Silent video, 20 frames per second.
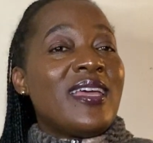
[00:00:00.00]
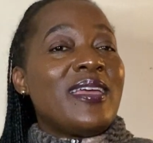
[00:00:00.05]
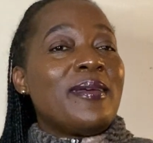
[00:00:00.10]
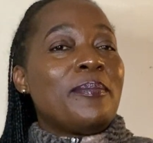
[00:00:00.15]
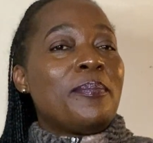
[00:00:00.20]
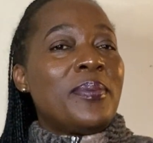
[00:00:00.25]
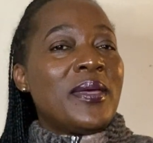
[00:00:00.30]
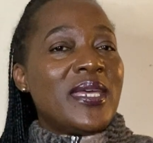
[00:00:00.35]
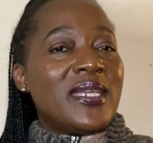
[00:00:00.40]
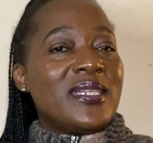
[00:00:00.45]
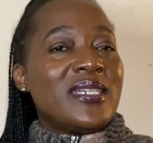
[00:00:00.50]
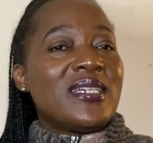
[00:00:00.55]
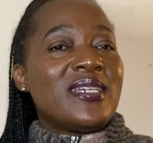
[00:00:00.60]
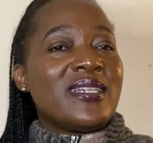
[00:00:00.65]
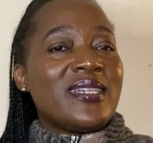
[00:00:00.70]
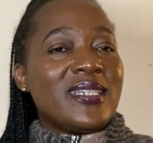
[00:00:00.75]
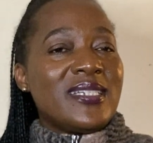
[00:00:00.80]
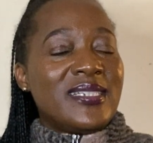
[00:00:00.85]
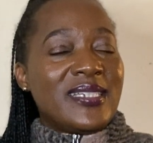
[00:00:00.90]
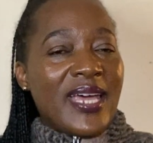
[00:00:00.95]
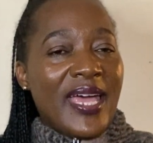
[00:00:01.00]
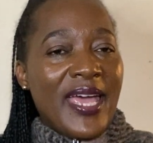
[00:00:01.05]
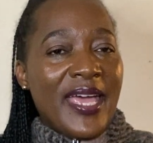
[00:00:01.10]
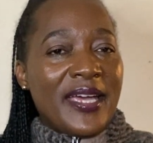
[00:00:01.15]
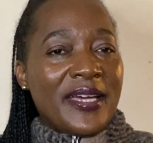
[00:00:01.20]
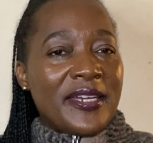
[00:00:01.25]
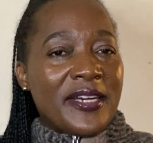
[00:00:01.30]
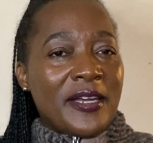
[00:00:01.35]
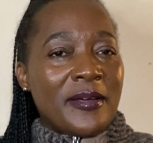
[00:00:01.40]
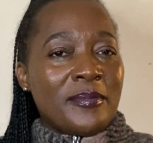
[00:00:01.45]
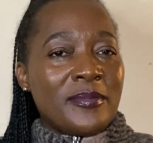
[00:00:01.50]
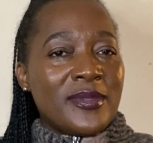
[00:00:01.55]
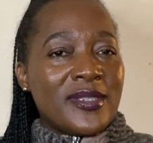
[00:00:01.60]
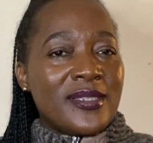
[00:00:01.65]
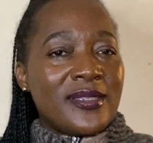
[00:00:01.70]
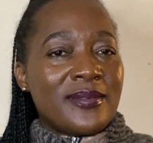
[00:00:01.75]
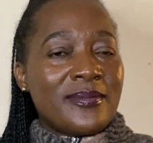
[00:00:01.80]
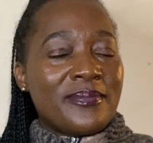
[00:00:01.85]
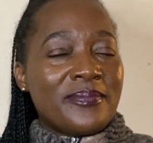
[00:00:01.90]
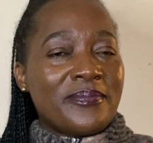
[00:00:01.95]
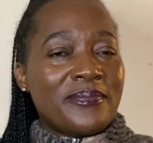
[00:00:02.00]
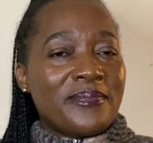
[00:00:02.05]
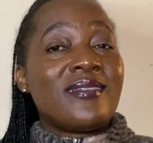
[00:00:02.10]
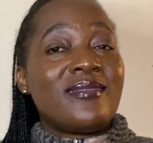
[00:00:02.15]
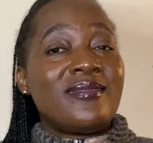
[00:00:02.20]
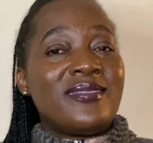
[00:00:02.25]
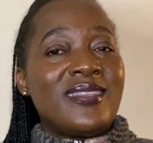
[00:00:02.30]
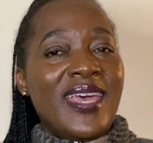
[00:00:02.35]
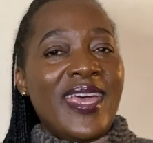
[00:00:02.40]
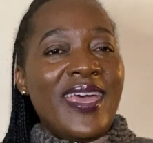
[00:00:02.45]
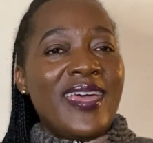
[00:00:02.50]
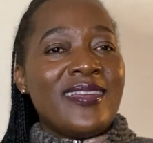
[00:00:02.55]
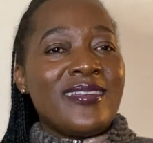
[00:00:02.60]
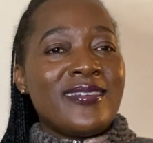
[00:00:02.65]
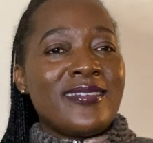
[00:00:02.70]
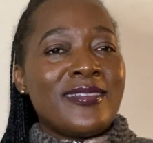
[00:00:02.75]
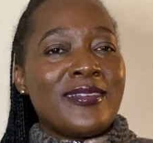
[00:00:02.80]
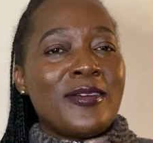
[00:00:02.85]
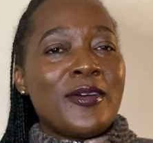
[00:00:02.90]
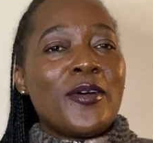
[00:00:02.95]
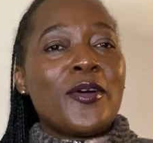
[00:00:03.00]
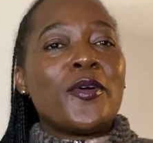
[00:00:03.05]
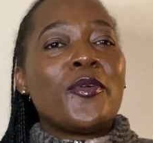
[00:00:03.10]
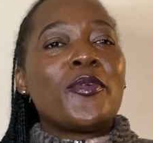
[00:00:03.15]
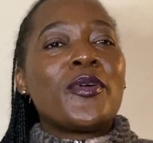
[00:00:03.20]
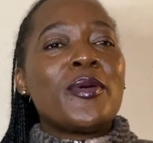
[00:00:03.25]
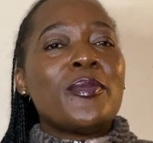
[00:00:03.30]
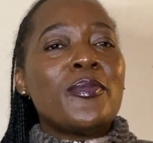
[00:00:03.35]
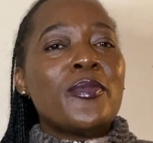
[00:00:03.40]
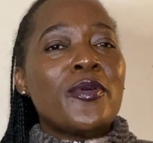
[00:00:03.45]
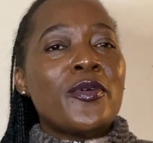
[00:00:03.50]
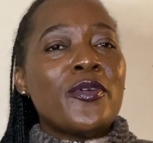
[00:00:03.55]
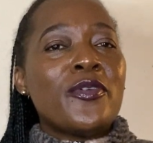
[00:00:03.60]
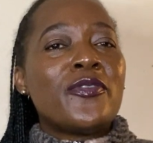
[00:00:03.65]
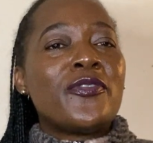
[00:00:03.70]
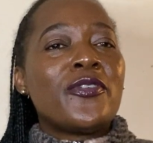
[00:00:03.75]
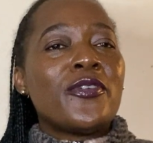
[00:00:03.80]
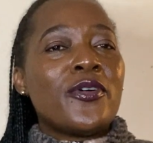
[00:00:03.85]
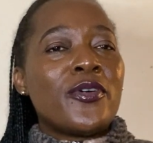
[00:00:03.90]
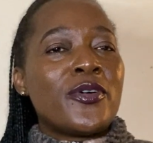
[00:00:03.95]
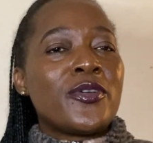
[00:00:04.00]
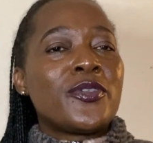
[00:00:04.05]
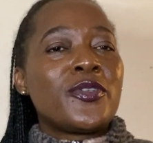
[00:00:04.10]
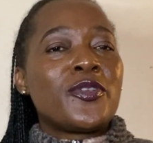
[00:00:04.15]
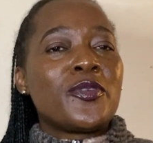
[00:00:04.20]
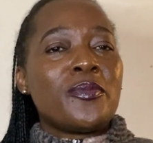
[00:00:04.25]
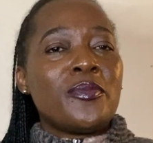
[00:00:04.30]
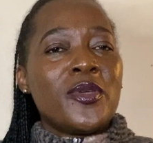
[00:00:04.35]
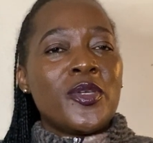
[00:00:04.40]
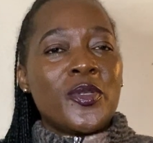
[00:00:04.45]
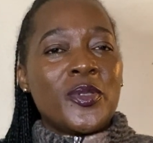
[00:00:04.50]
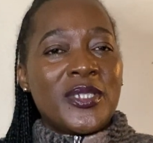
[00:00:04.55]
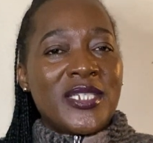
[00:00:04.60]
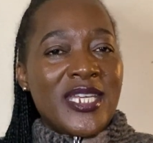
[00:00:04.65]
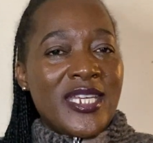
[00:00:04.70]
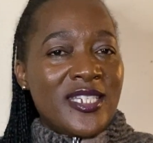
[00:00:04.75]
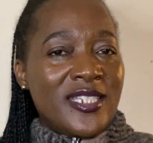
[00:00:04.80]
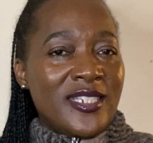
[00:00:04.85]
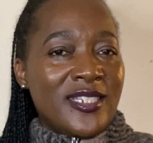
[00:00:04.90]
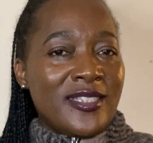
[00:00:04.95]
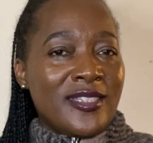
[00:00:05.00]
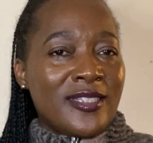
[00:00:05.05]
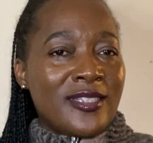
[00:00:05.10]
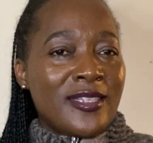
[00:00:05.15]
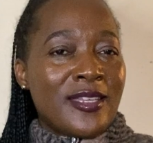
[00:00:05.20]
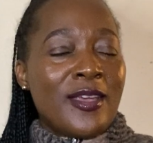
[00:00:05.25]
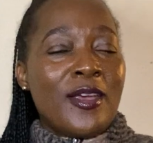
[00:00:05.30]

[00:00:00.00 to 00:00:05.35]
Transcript: pedigree diagrams. Then we move on to mutations,